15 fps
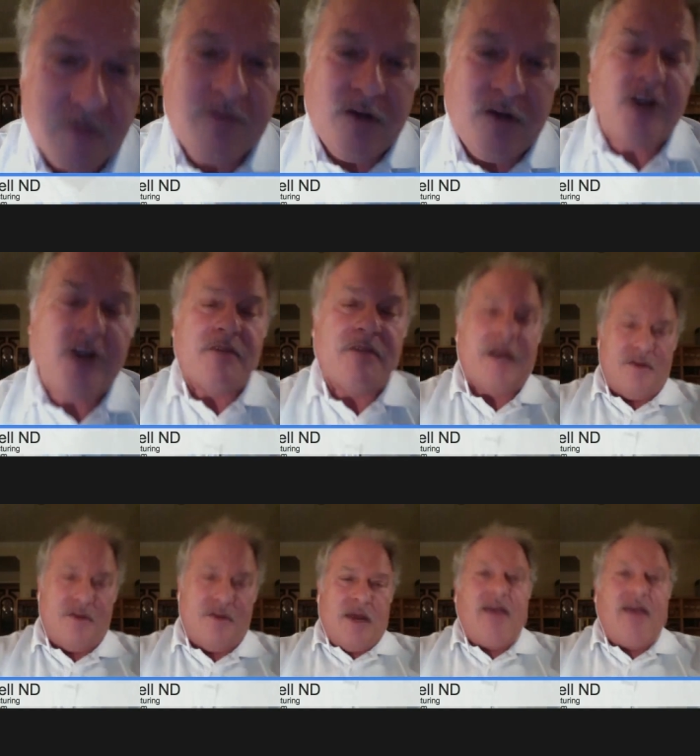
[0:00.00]
function,
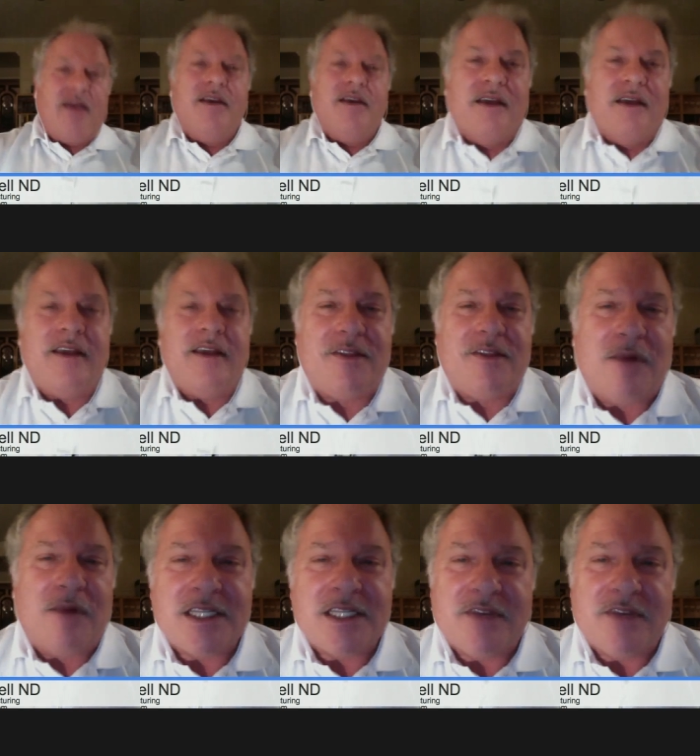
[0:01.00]
by the way.
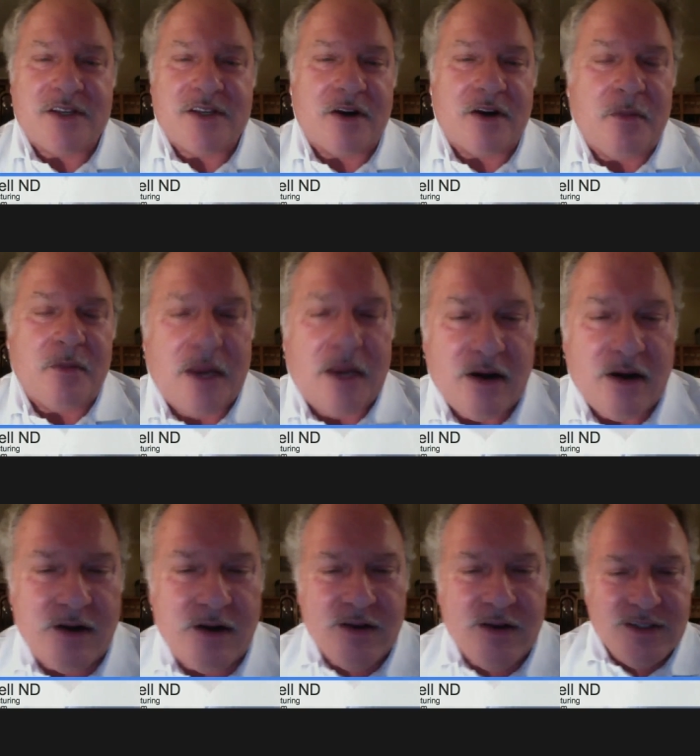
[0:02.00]
The rest of us are
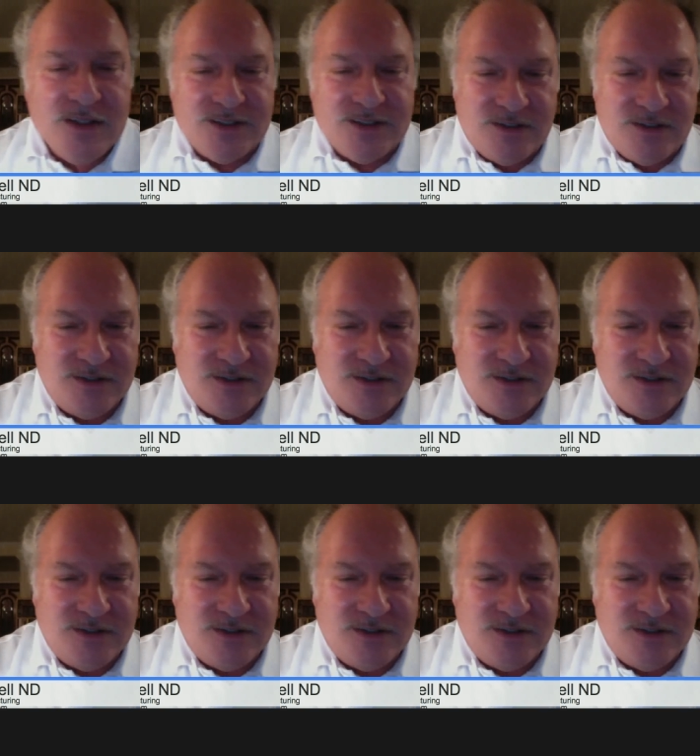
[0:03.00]
impaired. So